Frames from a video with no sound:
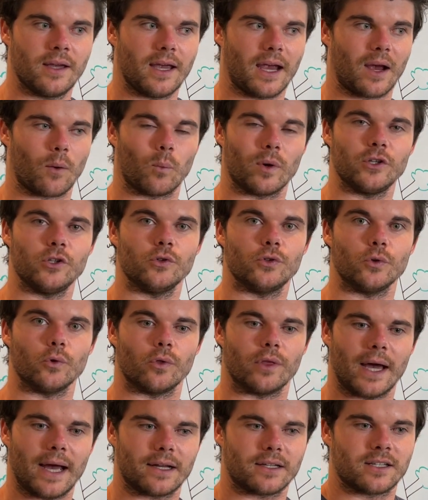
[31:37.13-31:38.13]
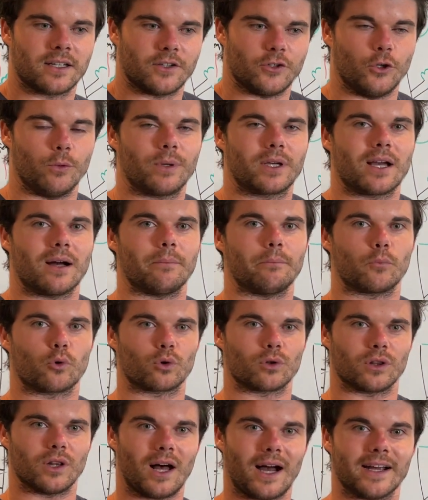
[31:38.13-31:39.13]
And when you do that, you become more
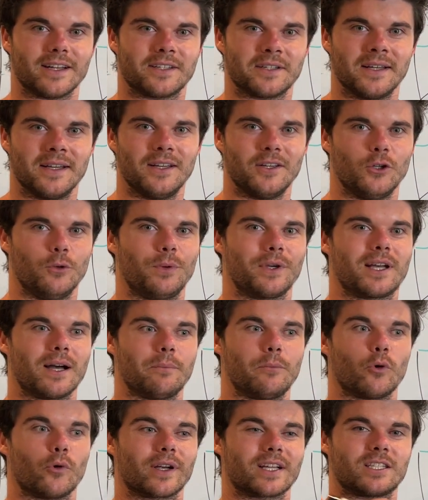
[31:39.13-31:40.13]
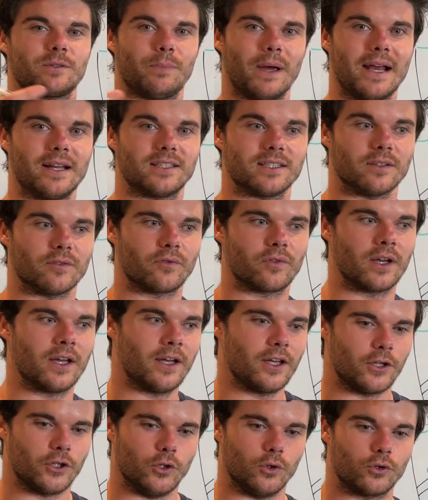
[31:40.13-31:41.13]
light, you become more expansive.
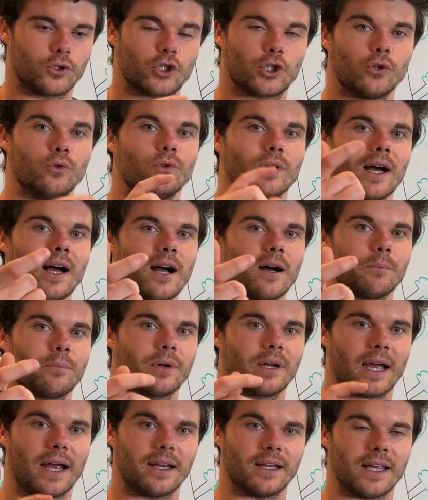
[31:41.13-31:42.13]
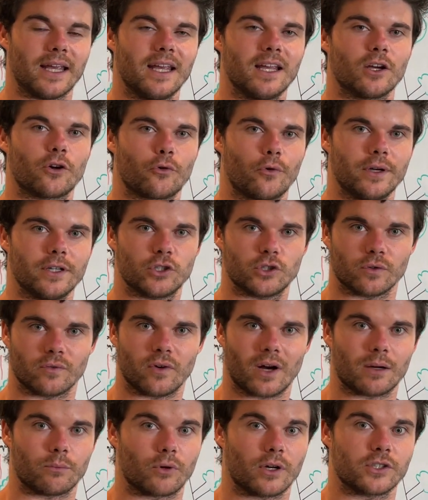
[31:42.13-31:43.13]
You tune up and increase your
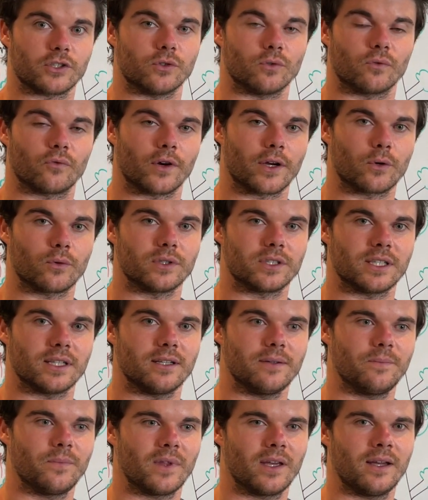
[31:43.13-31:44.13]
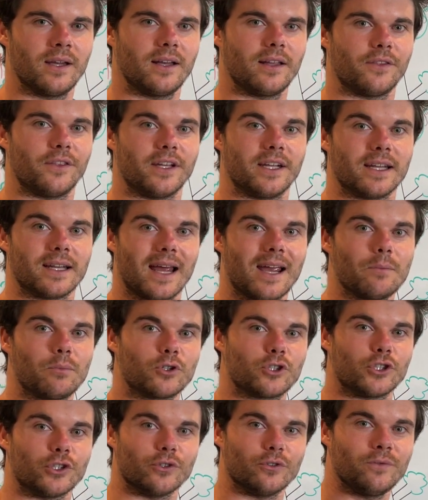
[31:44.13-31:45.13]
vibrational frequency that
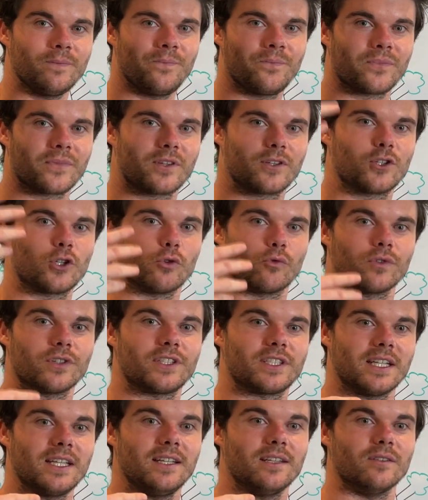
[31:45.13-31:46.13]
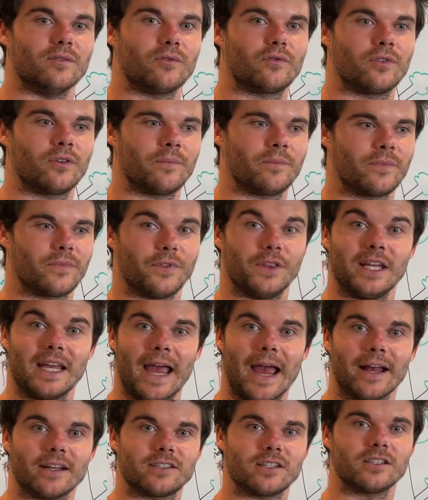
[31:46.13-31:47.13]
enables you to receive the
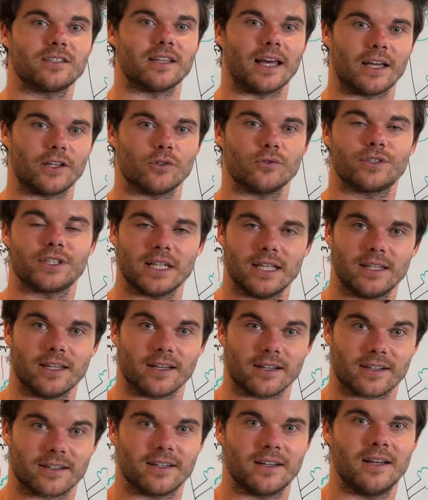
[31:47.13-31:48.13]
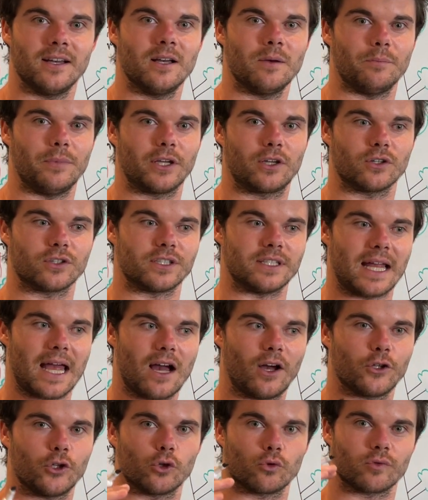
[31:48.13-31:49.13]
answers that you're seeking, because
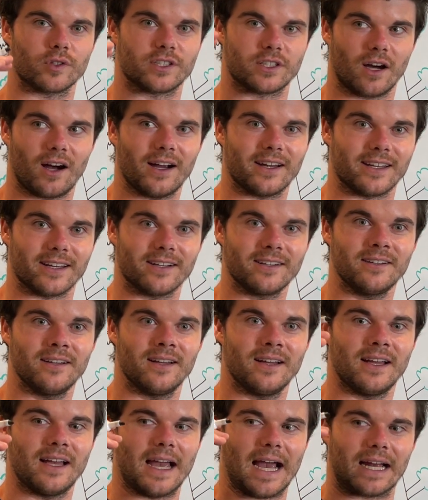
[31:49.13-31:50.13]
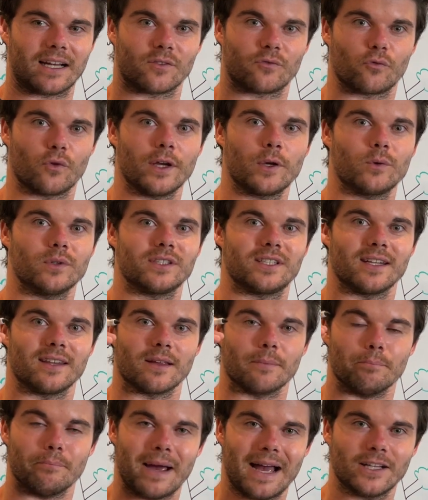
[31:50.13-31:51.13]
now you're residing at a frequency
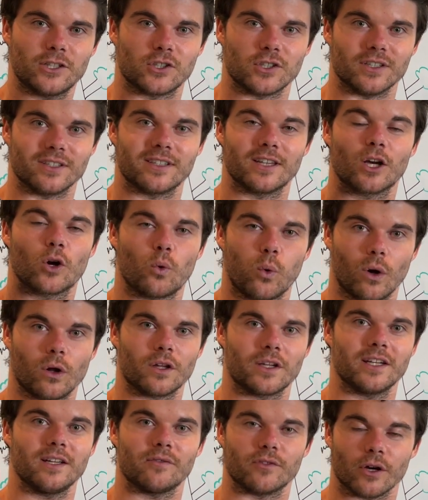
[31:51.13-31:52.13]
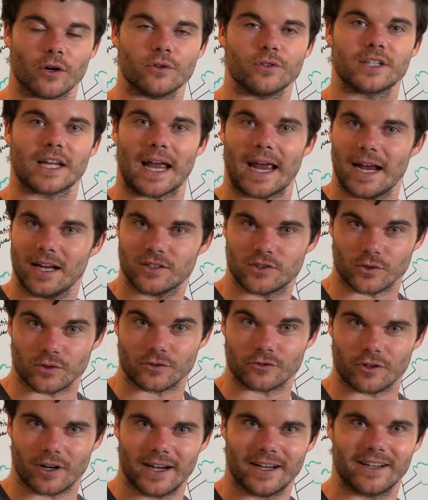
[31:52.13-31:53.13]
that matches the quality of those
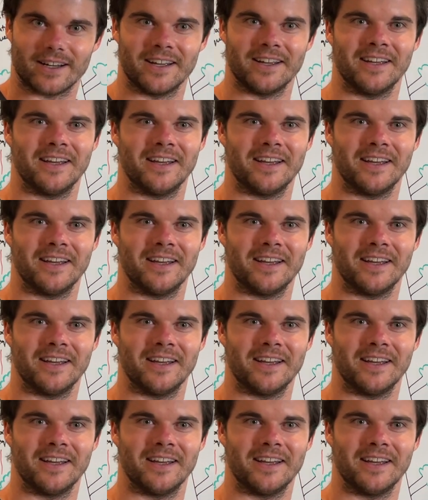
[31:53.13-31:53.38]
answers, right?